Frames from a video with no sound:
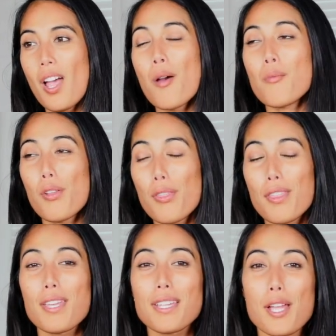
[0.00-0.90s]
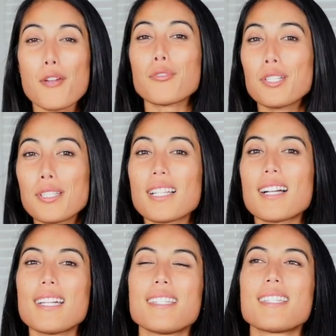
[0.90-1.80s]
And one of the things I
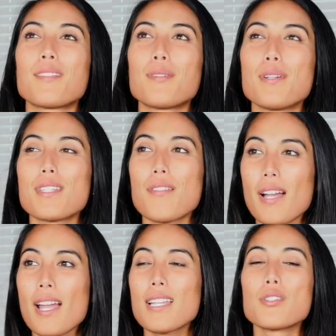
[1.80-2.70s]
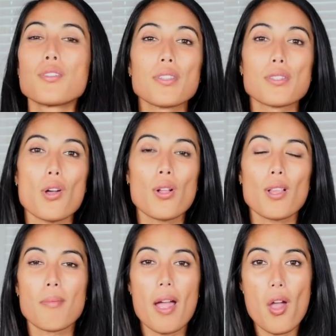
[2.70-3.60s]
realized was if I had to do this all
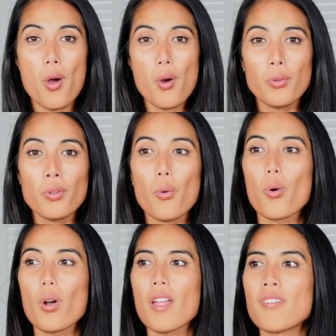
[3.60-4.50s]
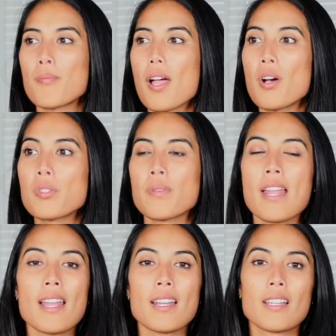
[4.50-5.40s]
on my own, or if my husband
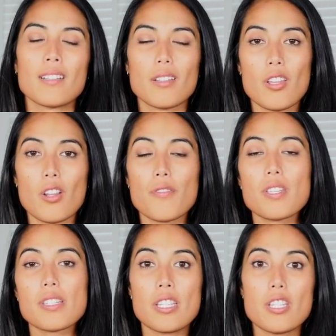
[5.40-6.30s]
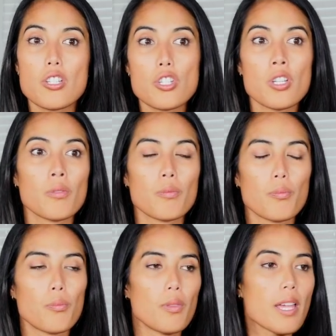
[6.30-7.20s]
had a, you know, if his
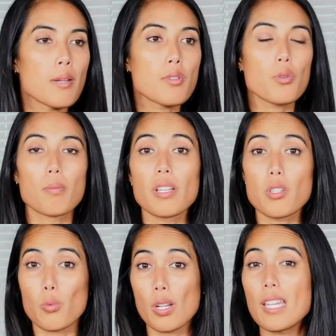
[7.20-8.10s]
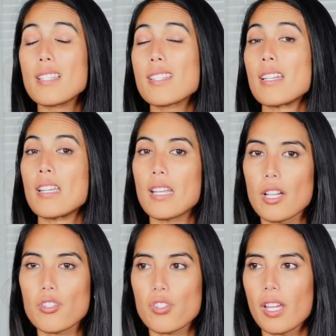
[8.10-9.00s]
condition led him to a place where he's going to need
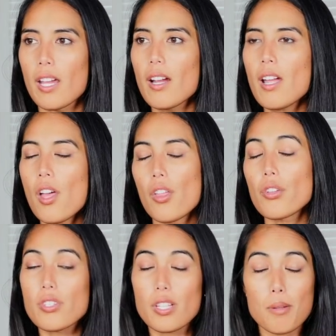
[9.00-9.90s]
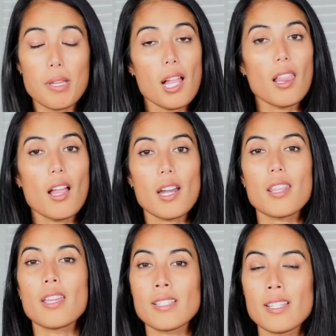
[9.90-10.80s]
extra care, there's going to be a lot
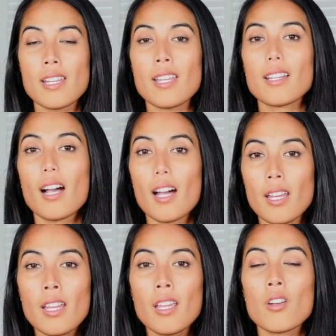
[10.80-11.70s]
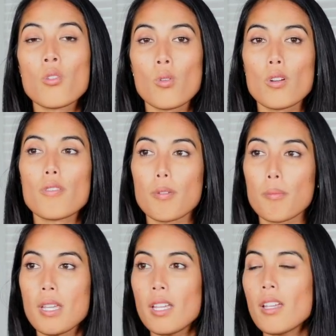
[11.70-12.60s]
of things that need cutting in order for
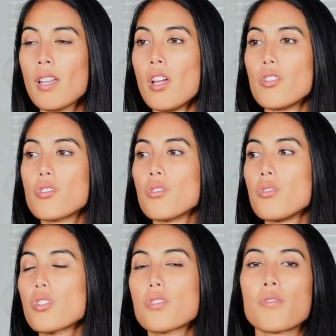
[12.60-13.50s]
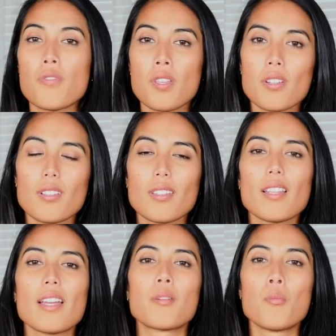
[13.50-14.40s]
me to just feel
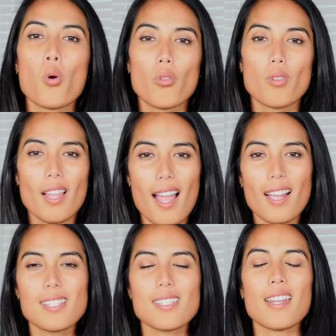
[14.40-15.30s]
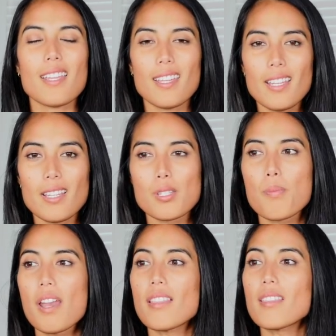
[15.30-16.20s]
like more relaxed and at ease,
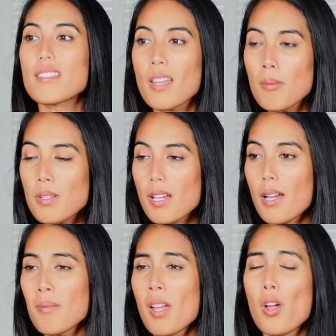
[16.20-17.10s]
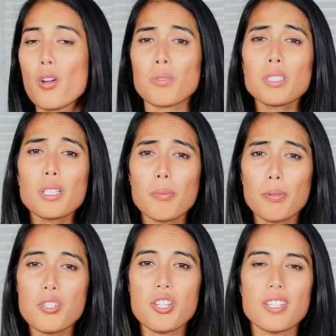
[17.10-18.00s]
but at the same time, really
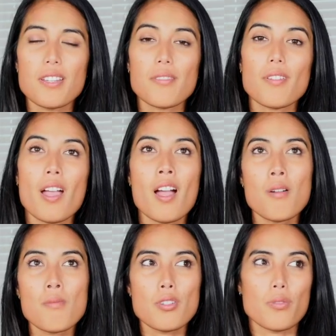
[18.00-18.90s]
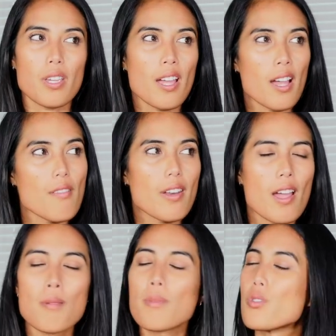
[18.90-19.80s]
appreciative of how much we have and
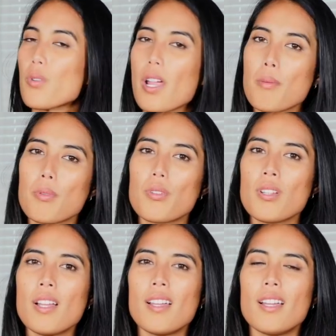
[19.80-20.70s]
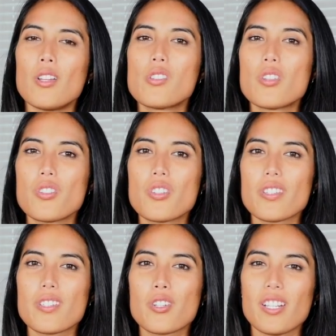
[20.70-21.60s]
how much we're able to
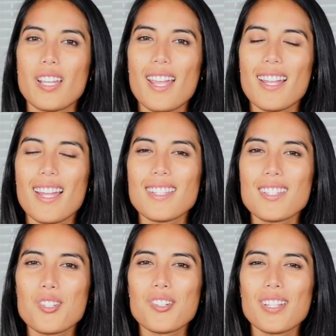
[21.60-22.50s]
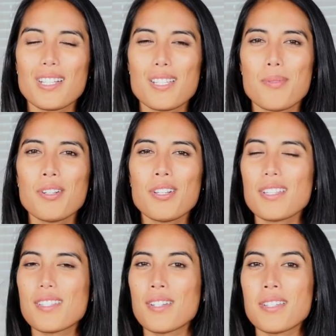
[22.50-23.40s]
just create and do and
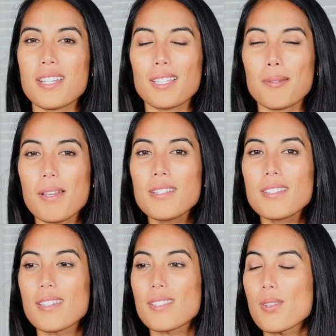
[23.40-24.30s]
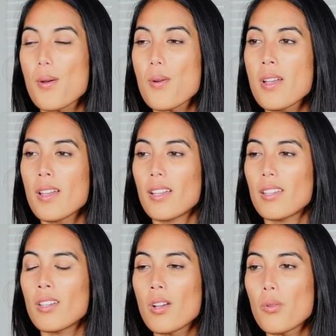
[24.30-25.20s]
experience on a daily basis. So,
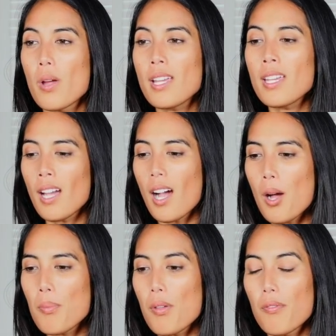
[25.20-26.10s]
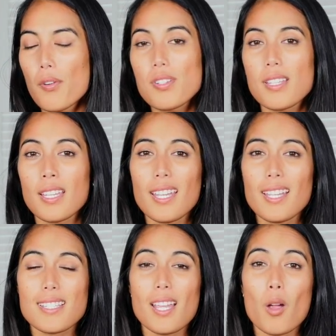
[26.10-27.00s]
you know, waking up, the first thing
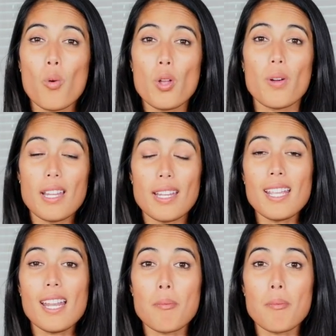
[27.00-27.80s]
is like, what do I need?